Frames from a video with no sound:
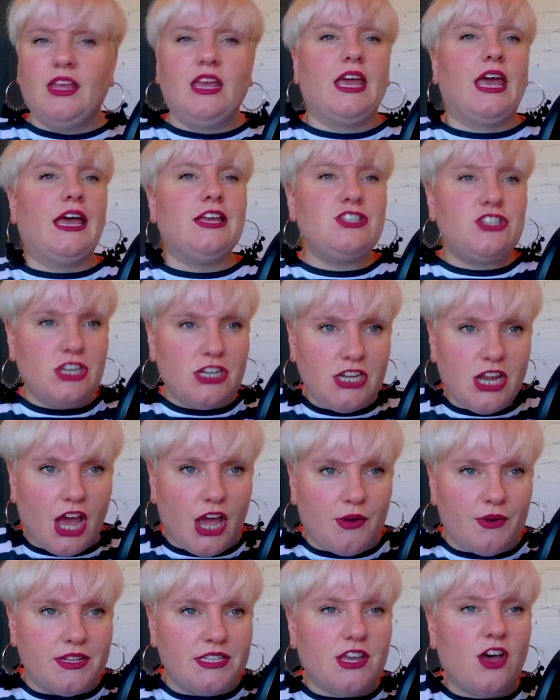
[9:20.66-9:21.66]

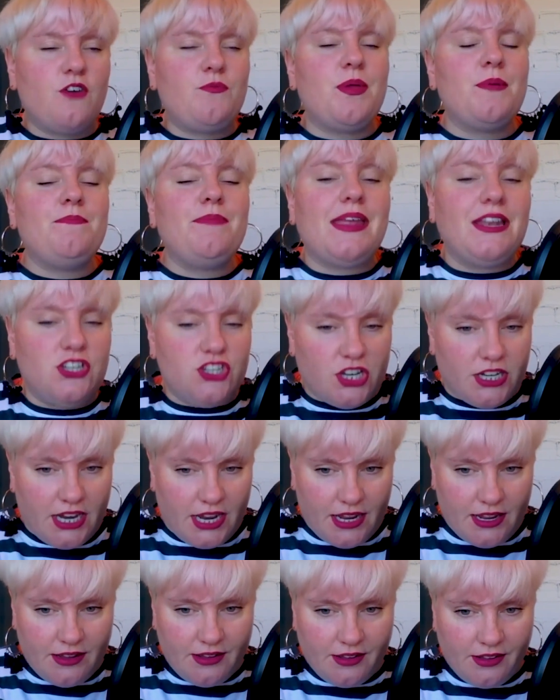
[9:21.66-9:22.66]
so I've been binging
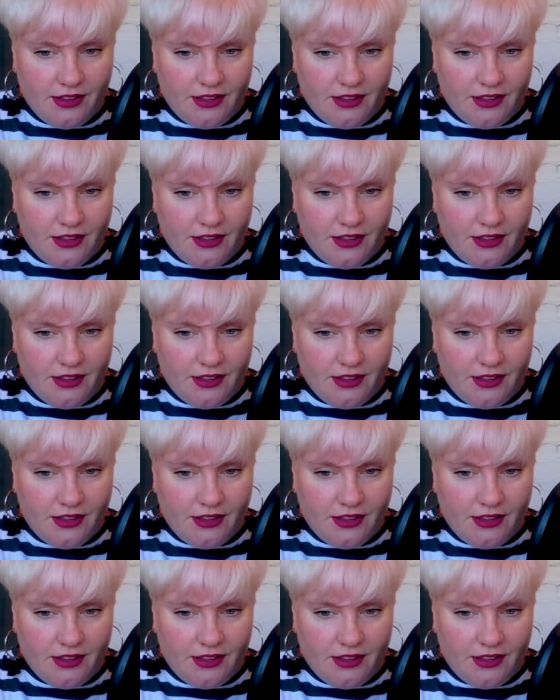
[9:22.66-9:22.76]
it.